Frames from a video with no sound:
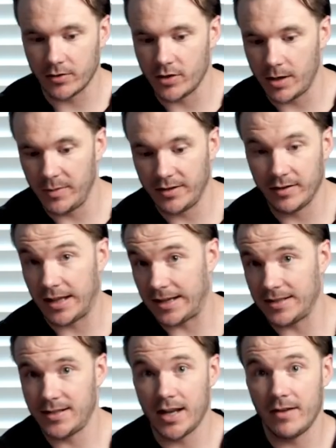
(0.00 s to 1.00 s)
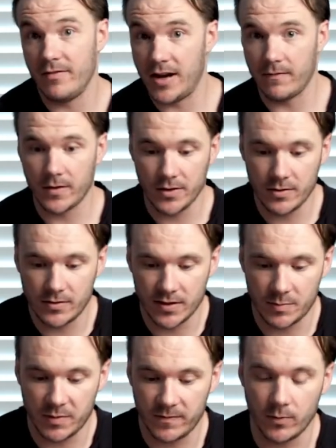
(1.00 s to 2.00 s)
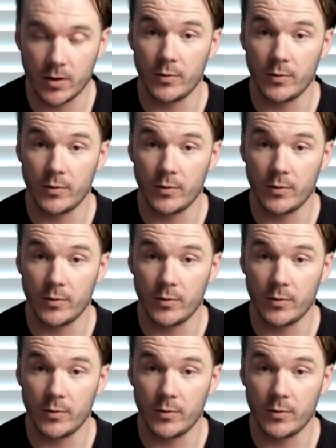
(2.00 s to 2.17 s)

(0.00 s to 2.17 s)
drumming. Like I said, I've never used this before.